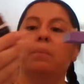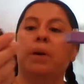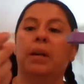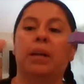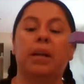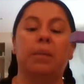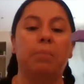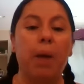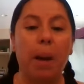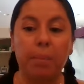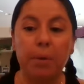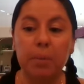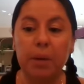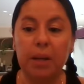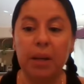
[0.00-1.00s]
again,
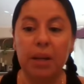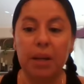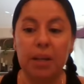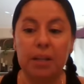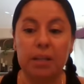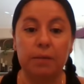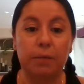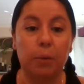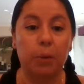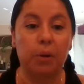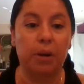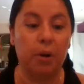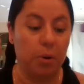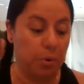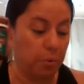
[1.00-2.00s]
peppermint is
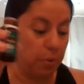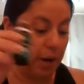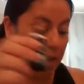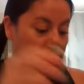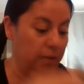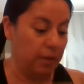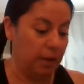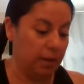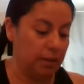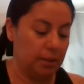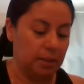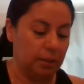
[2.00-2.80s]
for cravings.